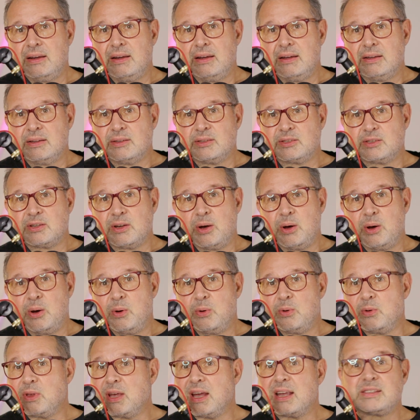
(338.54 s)

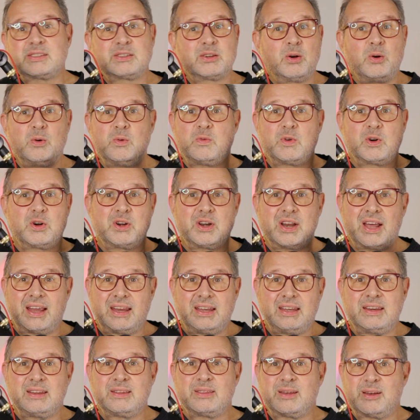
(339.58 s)
So that's over
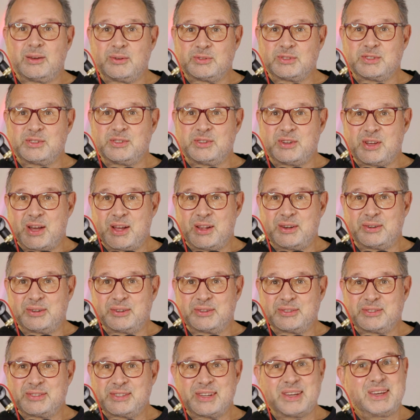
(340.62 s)

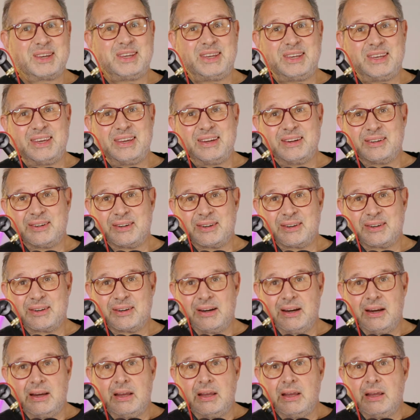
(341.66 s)
$90,000 a year
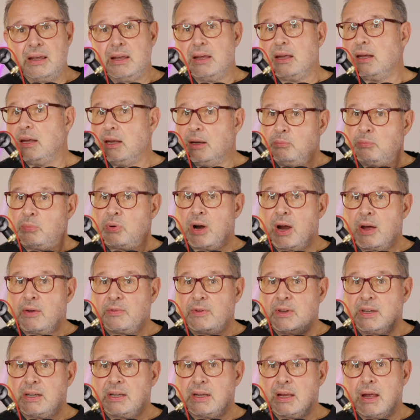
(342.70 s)
in
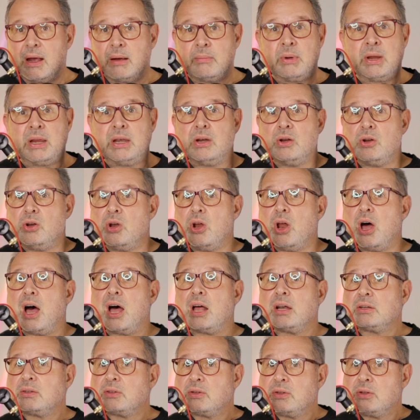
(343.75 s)
profit. I mean,
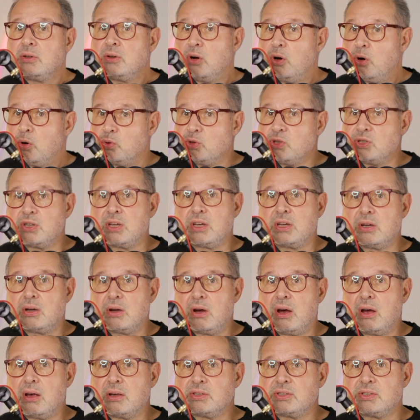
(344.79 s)
not the hosting
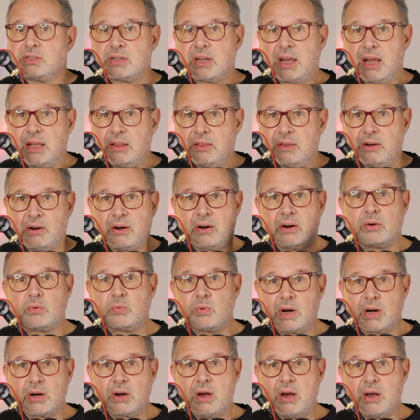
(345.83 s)
cost and the
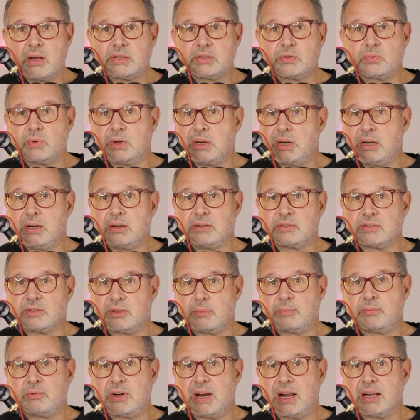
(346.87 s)
hardware cost. We need to
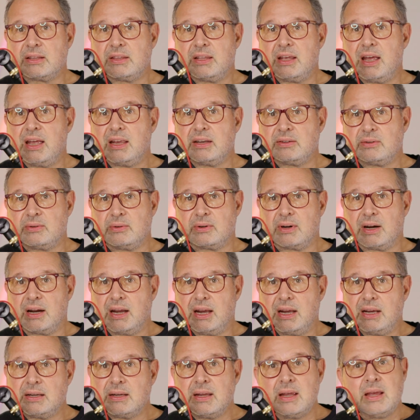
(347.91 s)
subtract that, right?